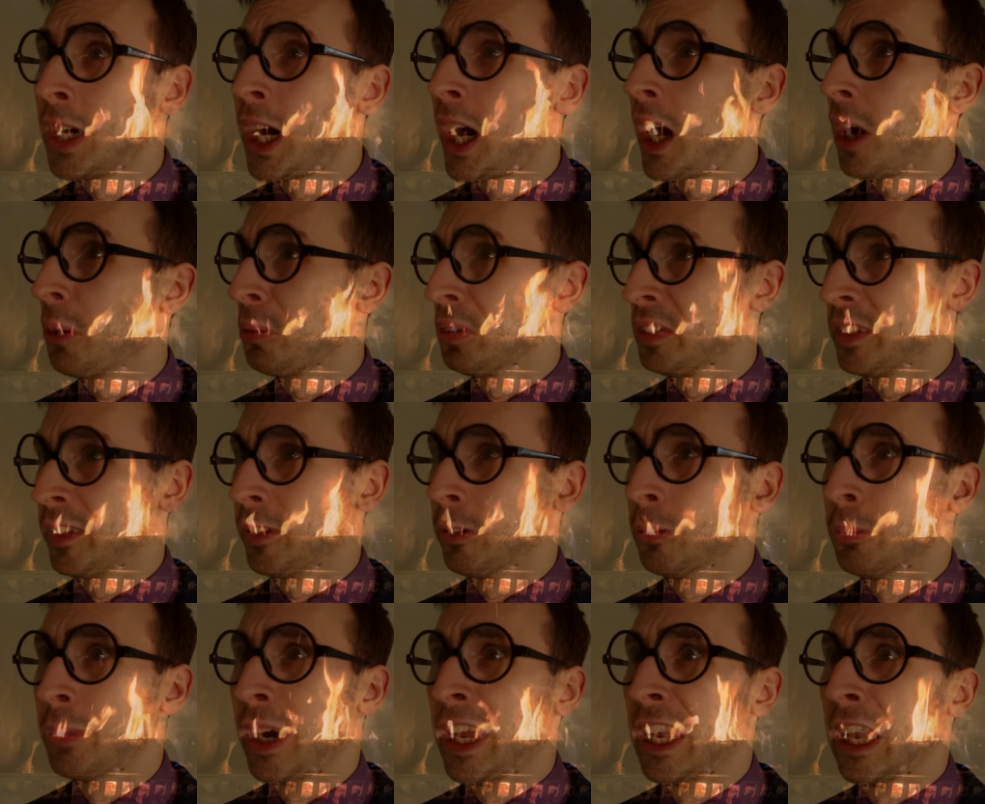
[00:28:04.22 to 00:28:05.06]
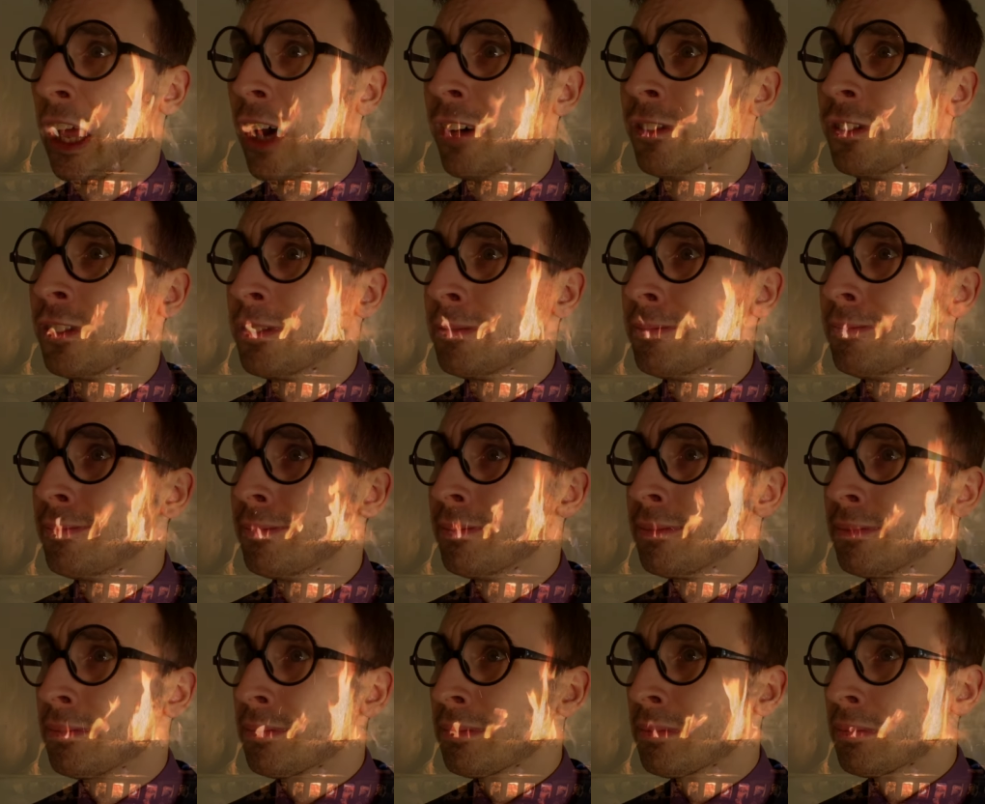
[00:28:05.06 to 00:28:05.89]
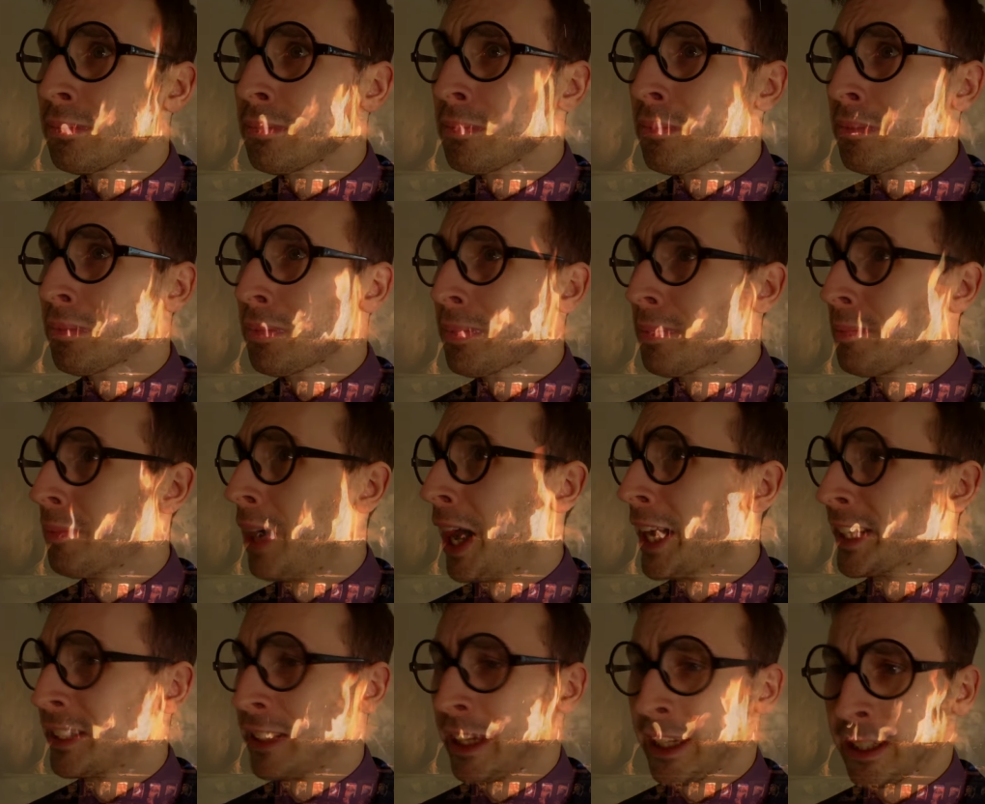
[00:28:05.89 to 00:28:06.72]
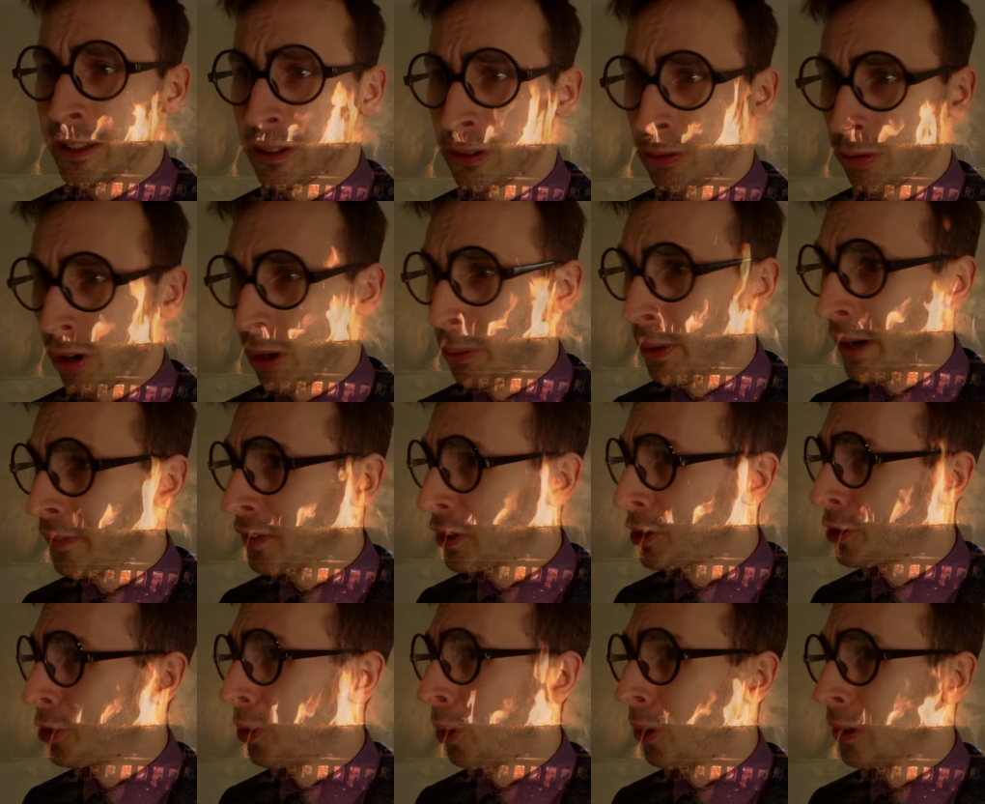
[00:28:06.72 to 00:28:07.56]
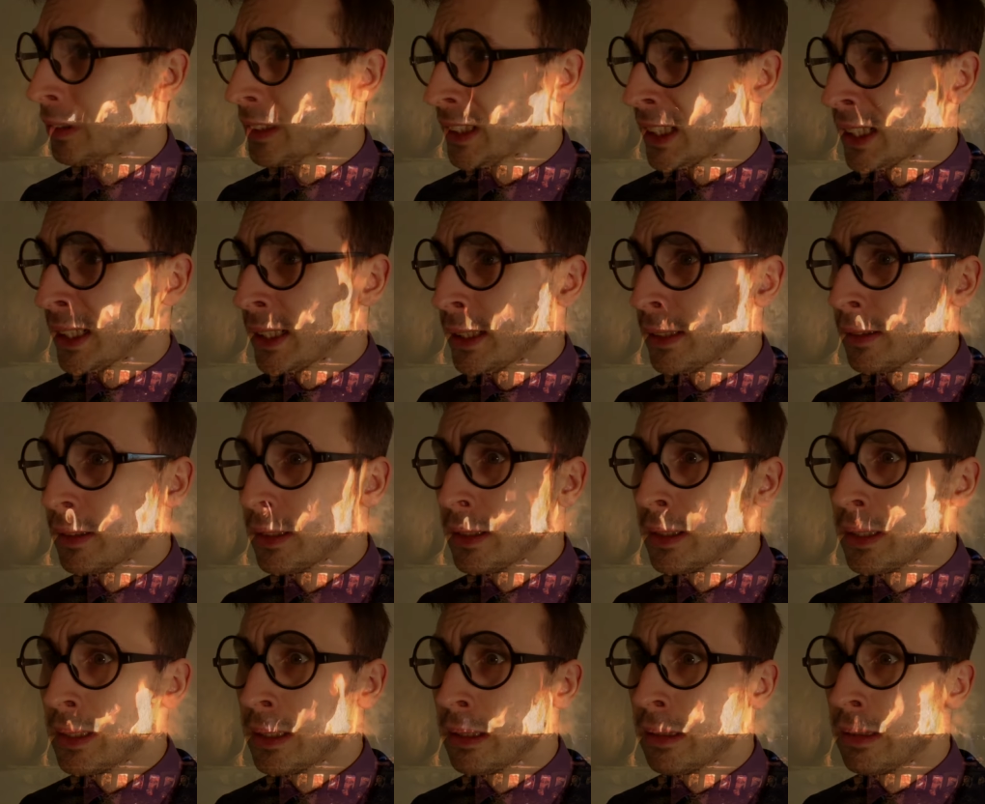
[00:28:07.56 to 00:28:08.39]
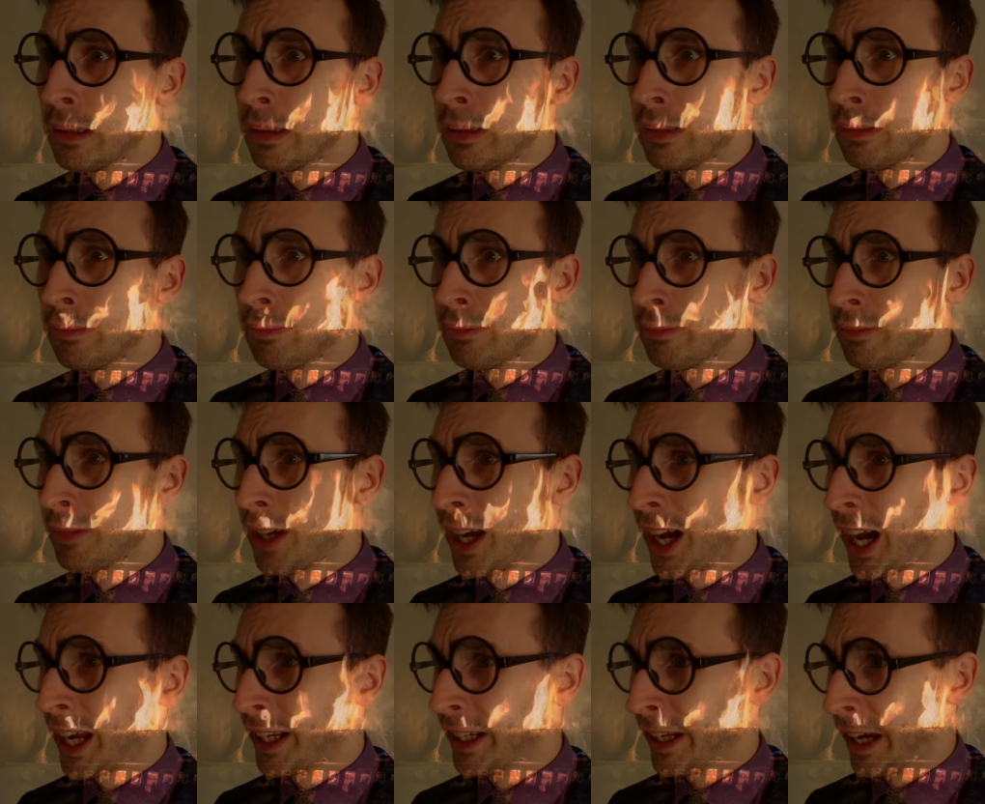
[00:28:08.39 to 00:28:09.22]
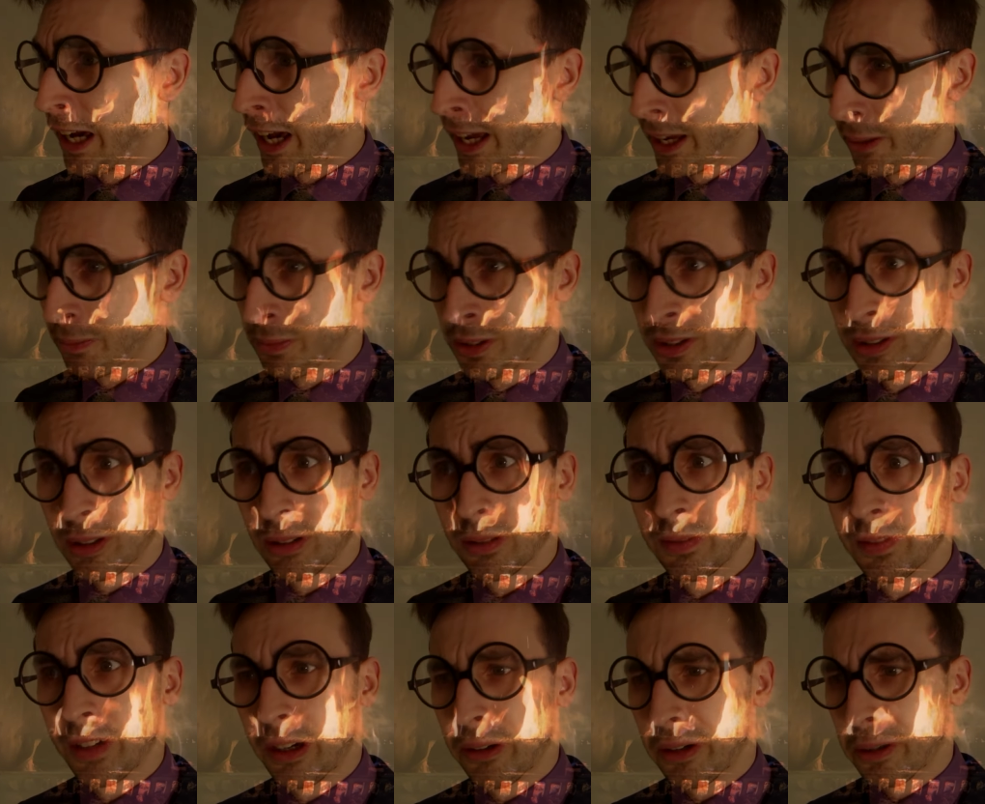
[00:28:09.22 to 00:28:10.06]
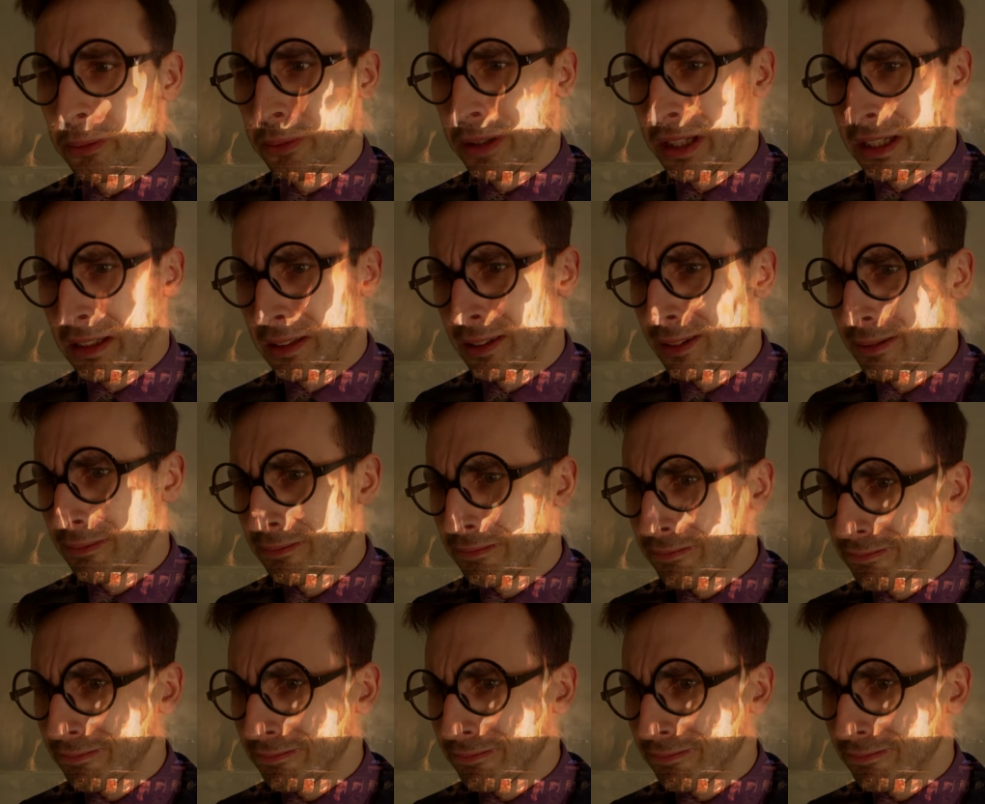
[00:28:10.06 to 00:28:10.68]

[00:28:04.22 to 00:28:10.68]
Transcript: Hurry though, my love. My days grow ever short and I am so very weak.